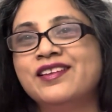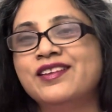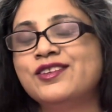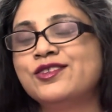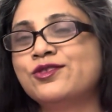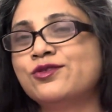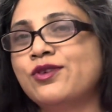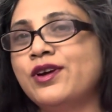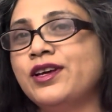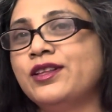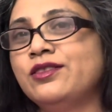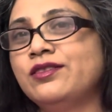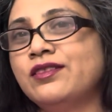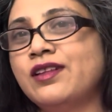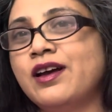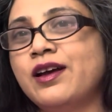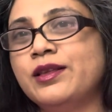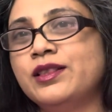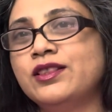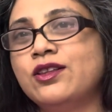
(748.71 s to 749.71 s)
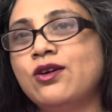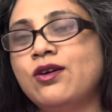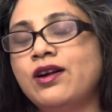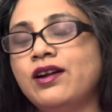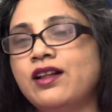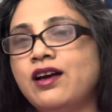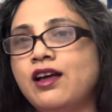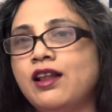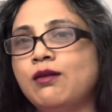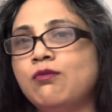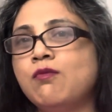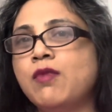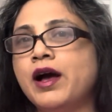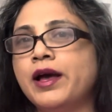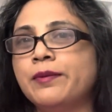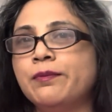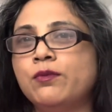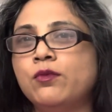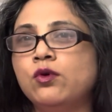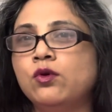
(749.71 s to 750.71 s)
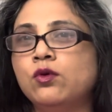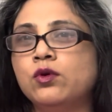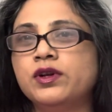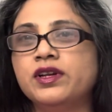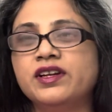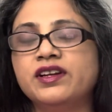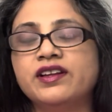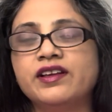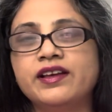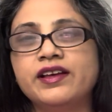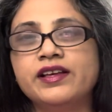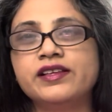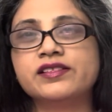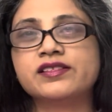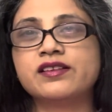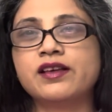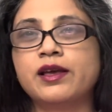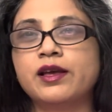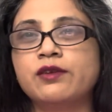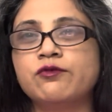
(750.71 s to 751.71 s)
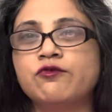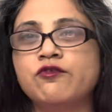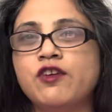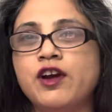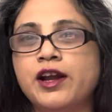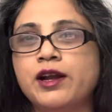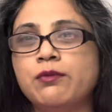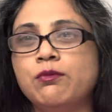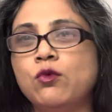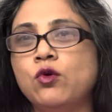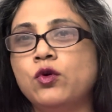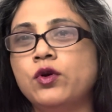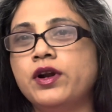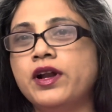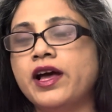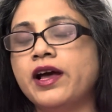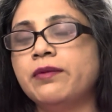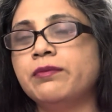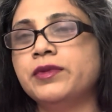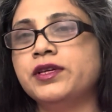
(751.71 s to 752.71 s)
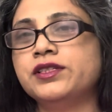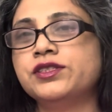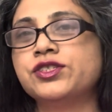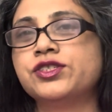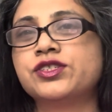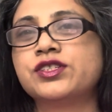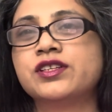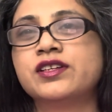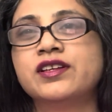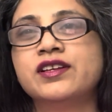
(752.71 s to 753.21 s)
So I thought I'll buy more in case I find more damaged